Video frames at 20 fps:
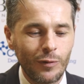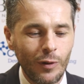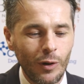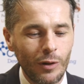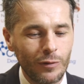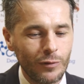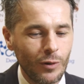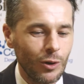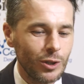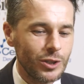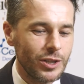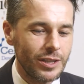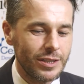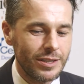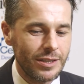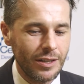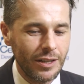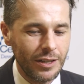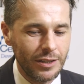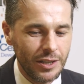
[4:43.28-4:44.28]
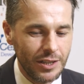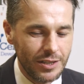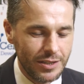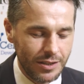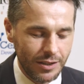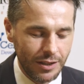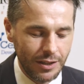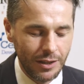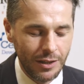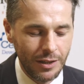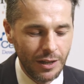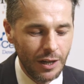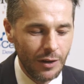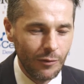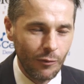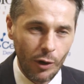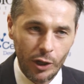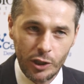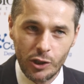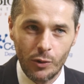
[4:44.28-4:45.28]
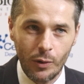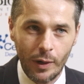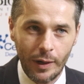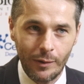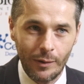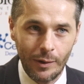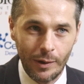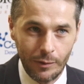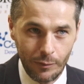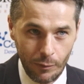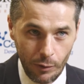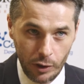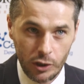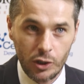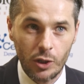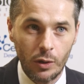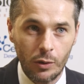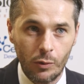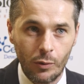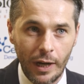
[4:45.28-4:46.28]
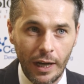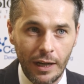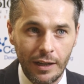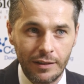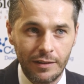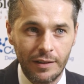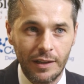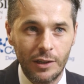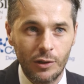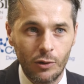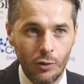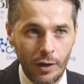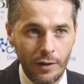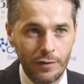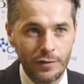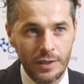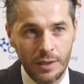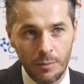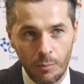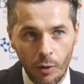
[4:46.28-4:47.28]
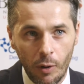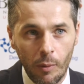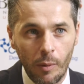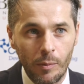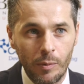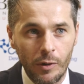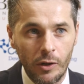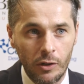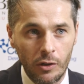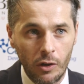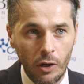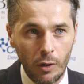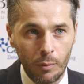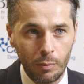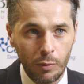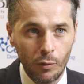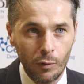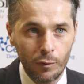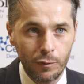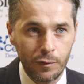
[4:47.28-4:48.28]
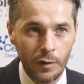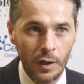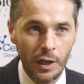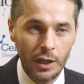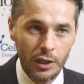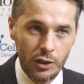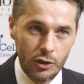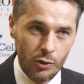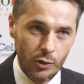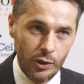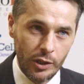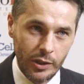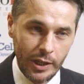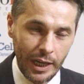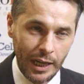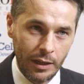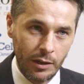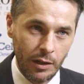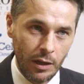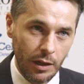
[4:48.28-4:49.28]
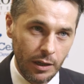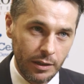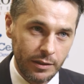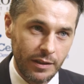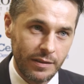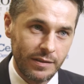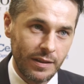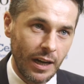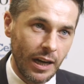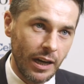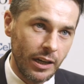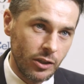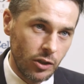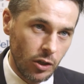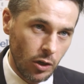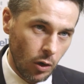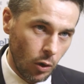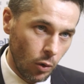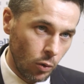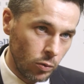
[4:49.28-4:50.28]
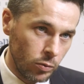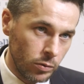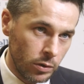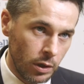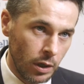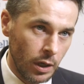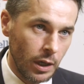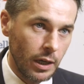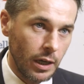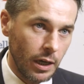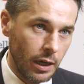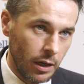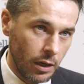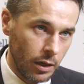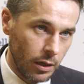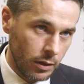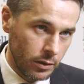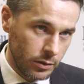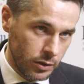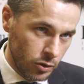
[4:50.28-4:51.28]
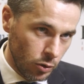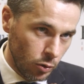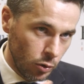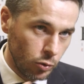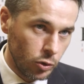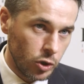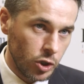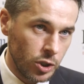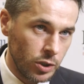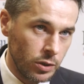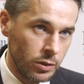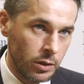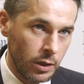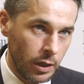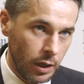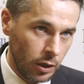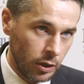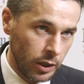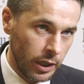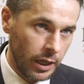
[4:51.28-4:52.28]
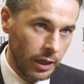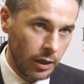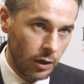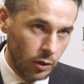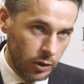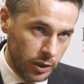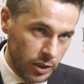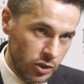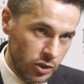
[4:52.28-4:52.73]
of all, of course, it's this virtual reality you have seen probably on our booth. So you can design your own solution on a